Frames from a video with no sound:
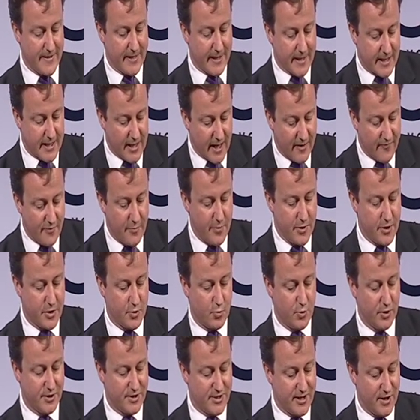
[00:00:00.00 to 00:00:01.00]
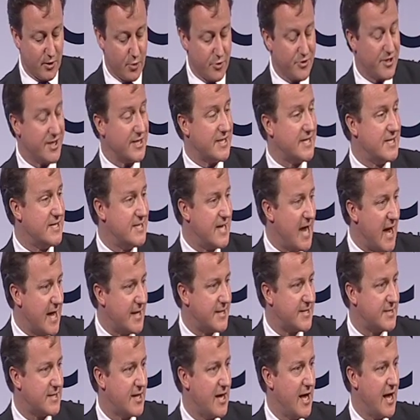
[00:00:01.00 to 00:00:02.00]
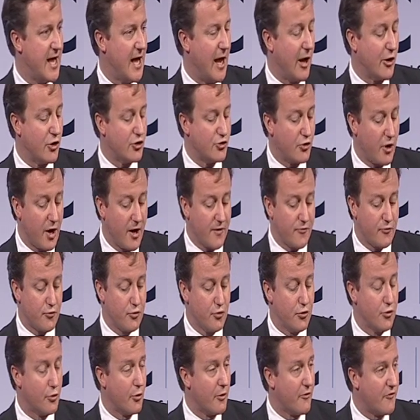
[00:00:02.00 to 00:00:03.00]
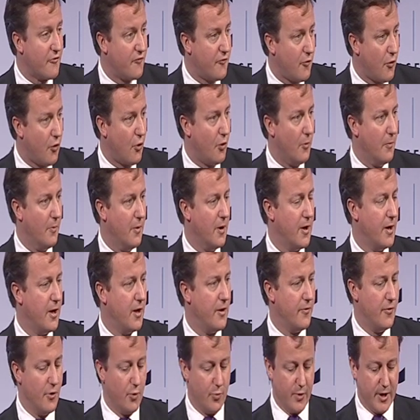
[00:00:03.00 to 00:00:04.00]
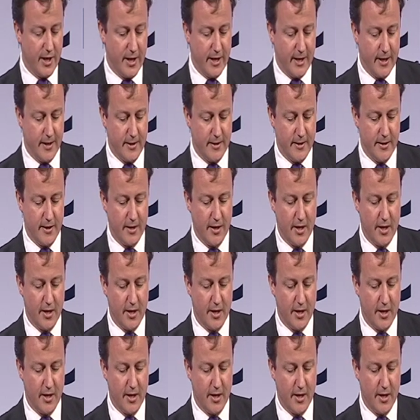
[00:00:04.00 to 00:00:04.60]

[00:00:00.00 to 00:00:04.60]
The government will deal with its debts and drive through the reform that we need.